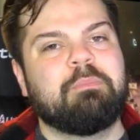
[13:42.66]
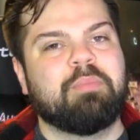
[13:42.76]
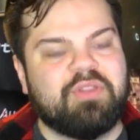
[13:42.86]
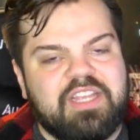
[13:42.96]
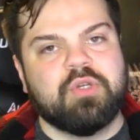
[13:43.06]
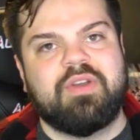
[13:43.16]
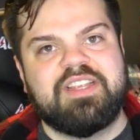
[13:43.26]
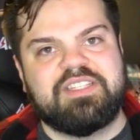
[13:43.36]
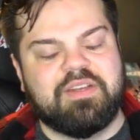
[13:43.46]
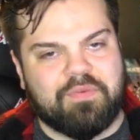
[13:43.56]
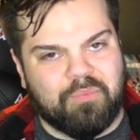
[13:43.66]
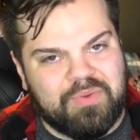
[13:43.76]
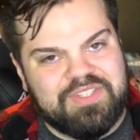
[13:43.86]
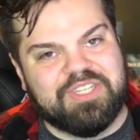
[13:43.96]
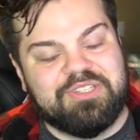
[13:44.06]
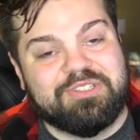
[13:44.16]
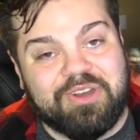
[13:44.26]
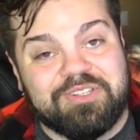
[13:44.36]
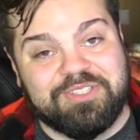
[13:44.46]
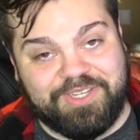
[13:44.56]
he plagiarized it from Winston
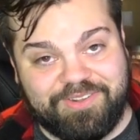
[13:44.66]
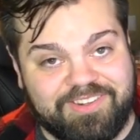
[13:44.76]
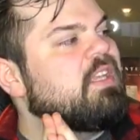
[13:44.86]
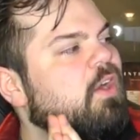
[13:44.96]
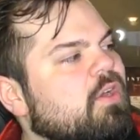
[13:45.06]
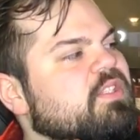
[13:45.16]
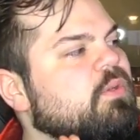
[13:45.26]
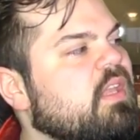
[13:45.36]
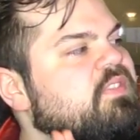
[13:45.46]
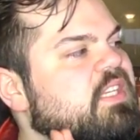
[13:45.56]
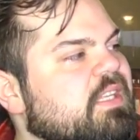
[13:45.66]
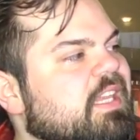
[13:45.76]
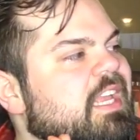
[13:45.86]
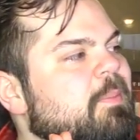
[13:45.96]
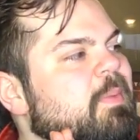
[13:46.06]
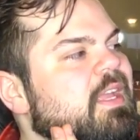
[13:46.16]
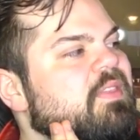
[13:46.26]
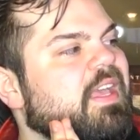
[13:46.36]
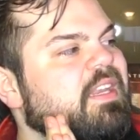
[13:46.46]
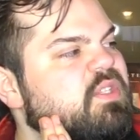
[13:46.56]
Churchill. He also loves to claim
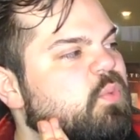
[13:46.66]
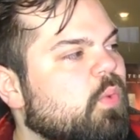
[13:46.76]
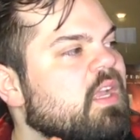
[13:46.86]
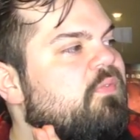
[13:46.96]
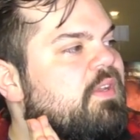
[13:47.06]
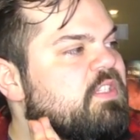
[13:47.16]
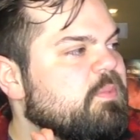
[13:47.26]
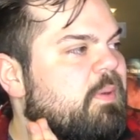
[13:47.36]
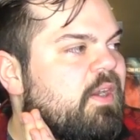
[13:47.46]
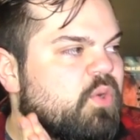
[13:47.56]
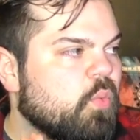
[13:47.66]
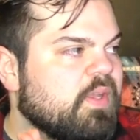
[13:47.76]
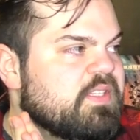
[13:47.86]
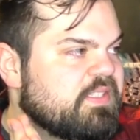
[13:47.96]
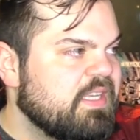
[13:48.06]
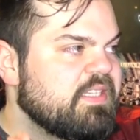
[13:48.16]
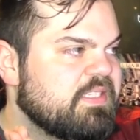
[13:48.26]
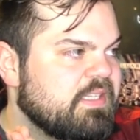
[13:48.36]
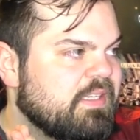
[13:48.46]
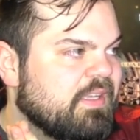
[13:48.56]
that his wife inspired Gwen
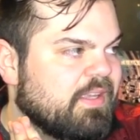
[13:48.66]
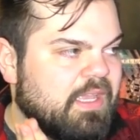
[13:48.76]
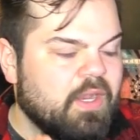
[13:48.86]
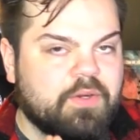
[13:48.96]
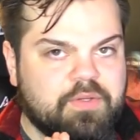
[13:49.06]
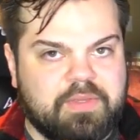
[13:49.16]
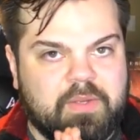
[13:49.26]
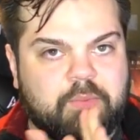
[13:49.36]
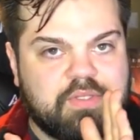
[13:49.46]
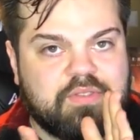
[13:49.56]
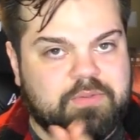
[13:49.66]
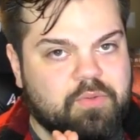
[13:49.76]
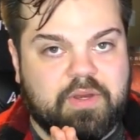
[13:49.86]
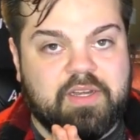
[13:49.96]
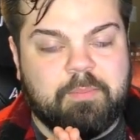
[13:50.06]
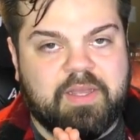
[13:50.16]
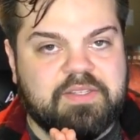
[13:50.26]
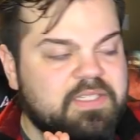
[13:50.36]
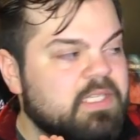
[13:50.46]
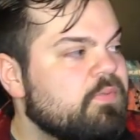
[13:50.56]
Stacy, a character that was created by
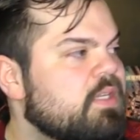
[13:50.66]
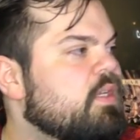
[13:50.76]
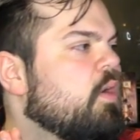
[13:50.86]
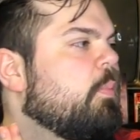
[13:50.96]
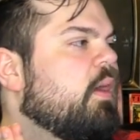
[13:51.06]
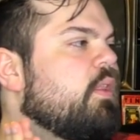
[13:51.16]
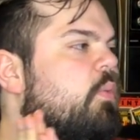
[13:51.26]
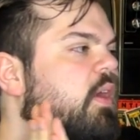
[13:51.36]
Steve Ditko, by the